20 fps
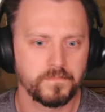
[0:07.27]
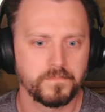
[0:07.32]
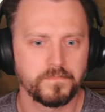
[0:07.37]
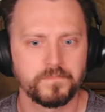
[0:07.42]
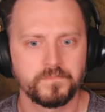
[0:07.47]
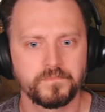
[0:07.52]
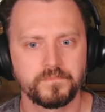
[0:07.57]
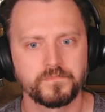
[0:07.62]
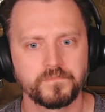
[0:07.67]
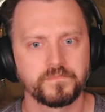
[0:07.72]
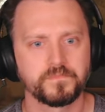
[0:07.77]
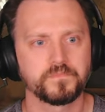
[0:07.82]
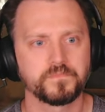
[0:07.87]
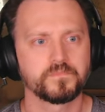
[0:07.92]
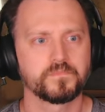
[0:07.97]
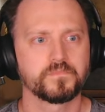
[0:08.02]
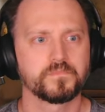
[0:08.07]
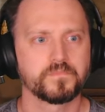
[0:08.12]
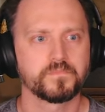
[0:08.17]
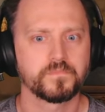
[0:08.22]
The
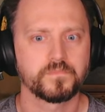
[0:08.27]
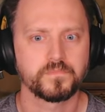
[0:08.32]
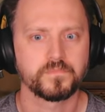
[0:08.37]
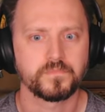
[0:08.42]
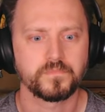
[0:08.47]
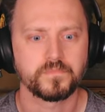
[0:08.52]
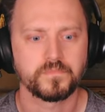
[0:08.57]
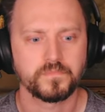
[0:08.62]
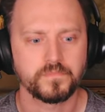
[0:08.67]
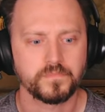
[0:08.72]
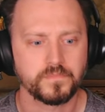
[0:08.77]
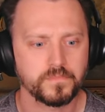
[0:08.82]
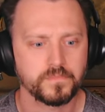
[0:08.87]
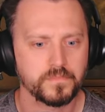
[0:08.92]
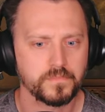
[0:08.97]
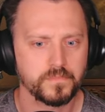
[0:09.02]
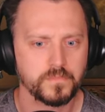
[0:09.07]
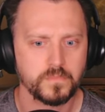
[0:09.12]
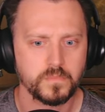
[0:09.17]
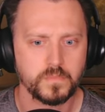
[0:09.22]
demigods are each
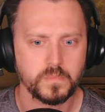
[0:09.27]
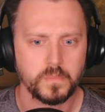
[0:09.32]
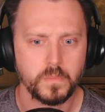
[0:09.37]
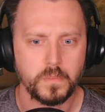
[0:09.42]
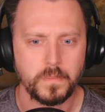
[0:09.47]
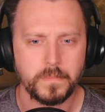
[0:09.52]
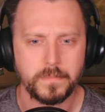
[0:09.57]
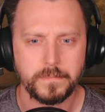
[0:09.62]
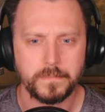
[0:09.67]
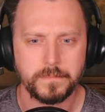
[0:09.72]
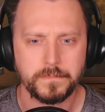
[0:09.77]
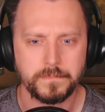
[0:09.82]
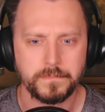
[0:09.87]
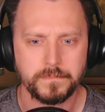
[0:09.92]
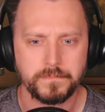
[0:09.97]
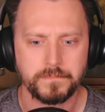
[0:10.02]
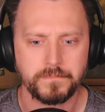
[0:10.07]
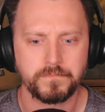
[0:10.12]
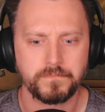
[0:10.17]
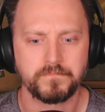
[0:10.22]
and all the direct
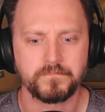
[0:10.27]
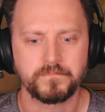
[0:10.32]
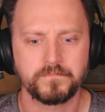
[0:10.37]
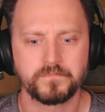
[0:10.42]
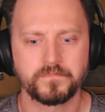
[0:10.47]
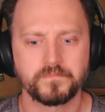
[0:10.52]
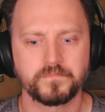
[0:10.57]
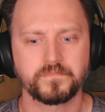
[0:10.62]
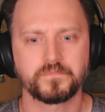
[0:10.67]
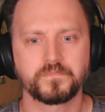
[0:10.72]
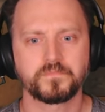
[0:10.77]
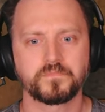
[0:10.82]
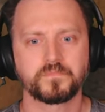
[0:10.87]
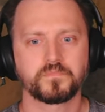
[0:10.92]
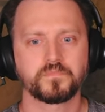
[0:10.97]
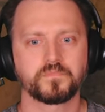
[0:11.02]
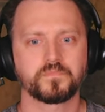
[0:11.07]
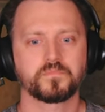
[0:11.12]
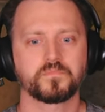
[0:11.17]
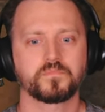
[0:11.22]
offspring of
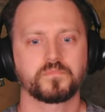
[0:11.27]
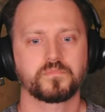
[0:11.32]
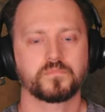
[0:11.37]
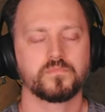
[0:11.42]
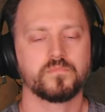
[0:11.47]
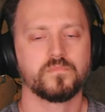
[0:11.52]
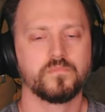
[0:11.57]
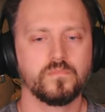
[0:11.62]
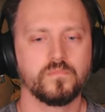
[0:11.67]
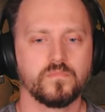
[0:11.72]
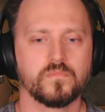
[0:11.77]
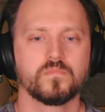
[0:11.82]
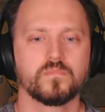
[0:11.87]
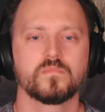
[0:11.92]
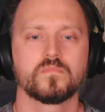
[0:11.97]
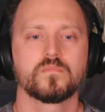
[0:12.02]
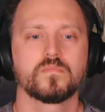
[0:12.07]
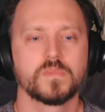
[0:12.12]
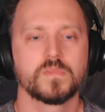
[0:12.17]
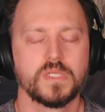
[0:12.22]
Queen Marika.
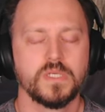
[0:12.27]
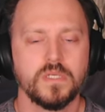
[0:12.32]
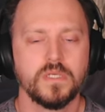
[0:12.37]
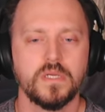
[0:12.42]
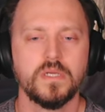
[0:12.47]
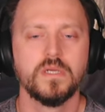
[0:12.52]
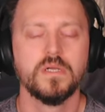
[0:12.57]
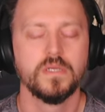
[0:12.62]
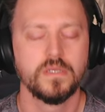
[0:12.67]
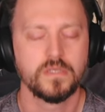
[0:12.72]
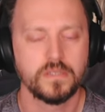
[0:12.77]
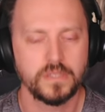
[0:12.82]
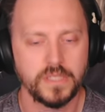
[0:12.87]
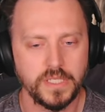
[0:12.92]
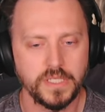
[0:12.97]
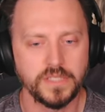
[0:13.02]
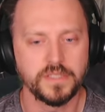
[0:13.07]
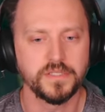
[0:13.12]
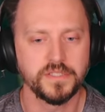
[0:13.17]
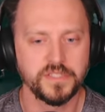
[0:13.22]
There was Godwyn, okay,
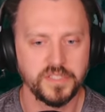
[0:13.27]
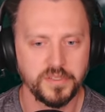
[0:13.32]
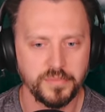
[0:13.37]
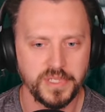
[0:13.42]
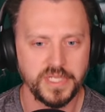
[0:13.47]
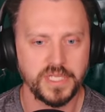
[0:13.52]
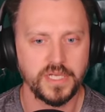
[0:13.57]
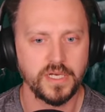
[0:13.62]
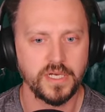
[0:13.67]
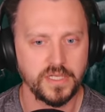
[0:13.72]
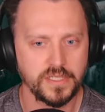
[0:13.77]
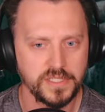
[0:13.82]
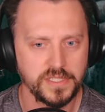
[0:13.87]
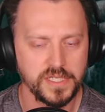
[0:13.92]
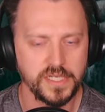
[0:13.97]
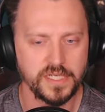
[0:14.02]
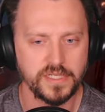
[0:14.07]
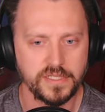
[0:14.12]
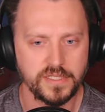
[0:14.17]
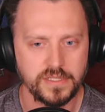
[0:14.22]
the demigods, Morgott,
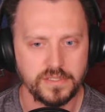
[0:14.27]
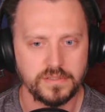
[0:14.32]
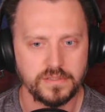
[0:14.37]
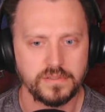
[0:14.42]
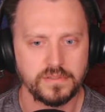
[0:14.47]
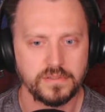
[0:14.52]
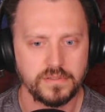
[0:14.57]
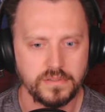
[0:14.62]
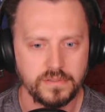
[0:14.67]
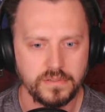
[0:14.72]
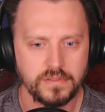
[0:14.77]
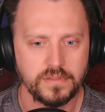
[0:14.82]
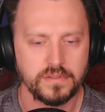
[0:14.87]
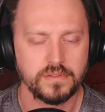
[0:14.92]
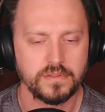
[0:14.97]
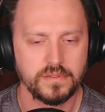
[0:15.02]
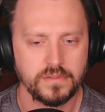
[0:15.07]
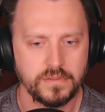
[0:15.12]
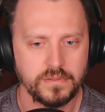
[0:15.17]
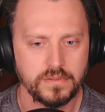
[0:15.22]
yes. Mohg,
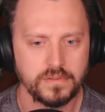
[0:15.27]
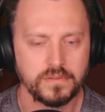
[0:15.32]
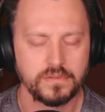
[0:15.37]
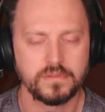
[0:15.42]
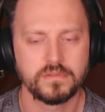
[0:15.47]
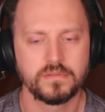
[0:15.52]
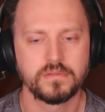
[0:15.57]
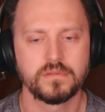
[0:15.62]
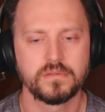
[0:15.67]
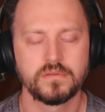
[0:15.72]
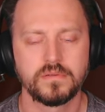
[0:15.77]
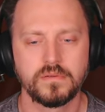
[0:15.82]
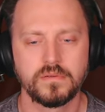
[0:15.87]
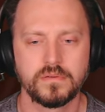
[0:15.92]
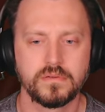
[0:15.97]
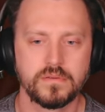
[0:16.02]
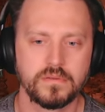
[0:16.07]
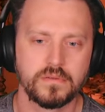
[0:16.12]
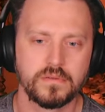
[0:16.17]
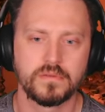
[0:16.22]
Radahn,
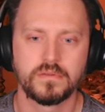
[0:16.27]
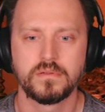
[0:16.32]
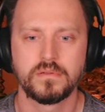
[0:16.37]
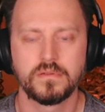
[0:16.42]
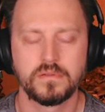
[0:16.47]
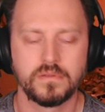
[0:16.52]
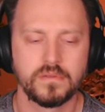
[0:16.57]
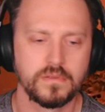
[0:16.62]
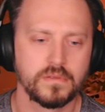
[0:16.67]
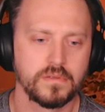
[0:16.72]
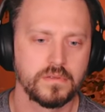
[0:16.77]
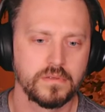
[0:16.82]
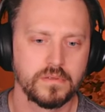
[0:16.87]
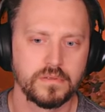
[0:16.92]
Rykard,